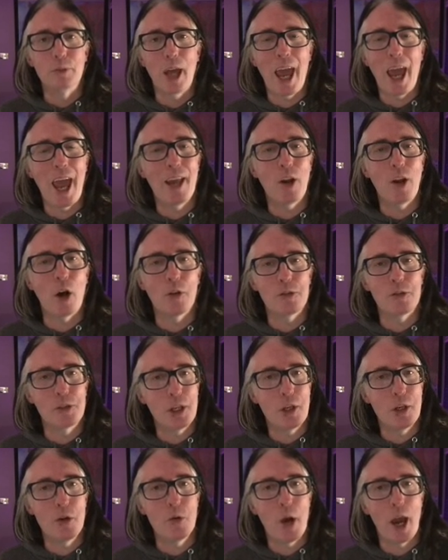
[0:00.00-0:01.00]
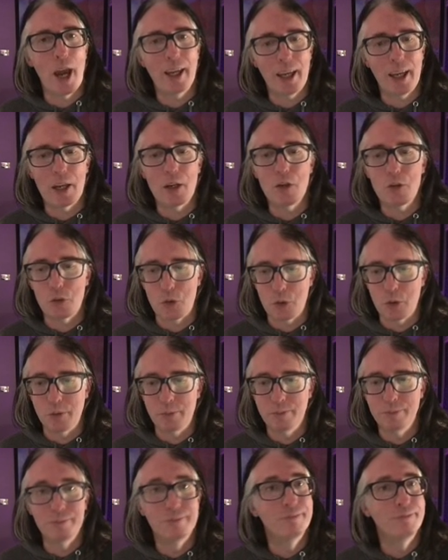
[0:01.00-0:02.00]
And I'll see you again soon.
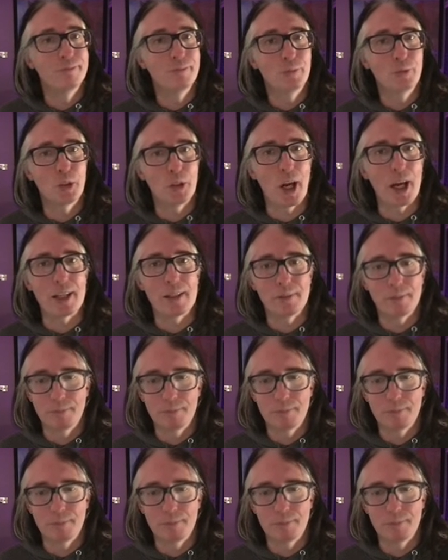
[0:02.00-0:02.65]
Good night.